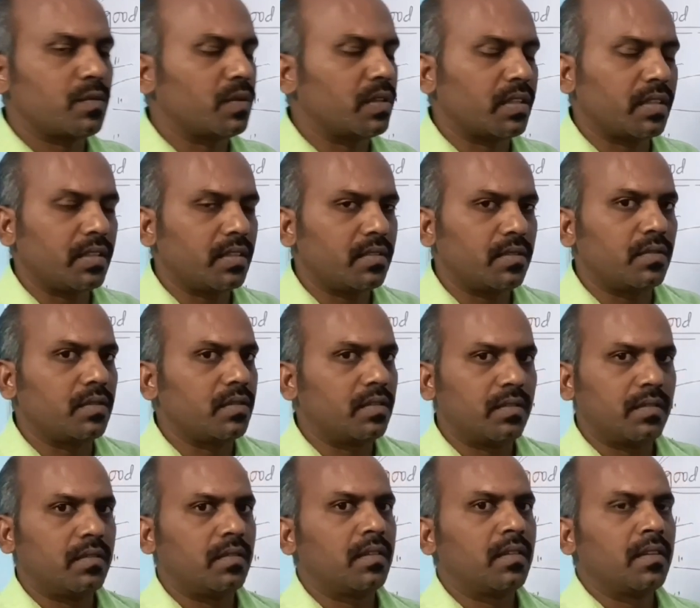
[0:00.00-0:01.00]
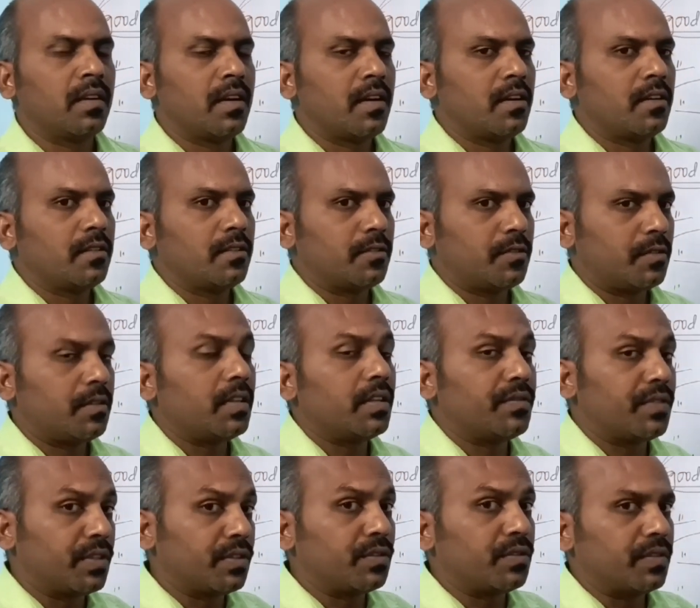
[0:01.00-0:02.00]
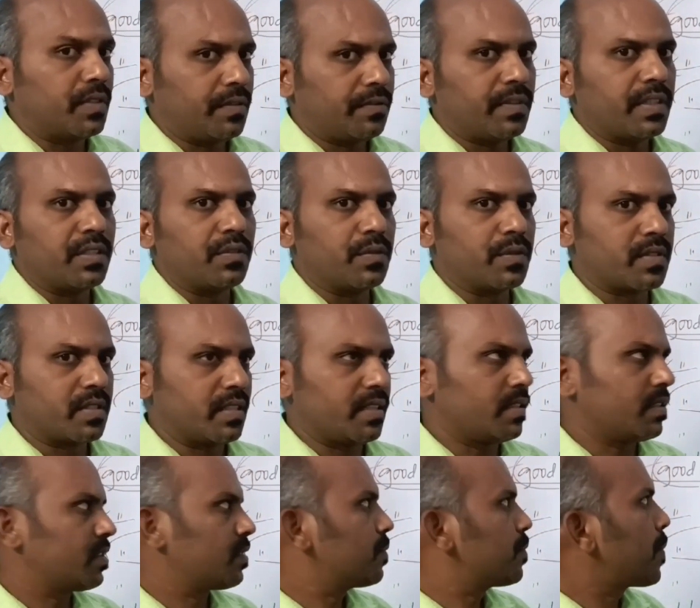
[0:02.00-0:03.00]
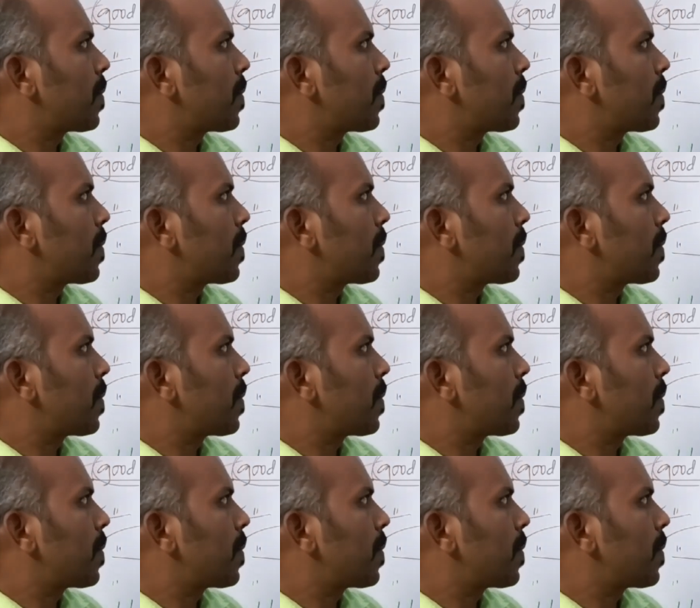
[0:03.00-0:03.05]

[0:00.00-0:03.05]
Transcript: very good if you use these.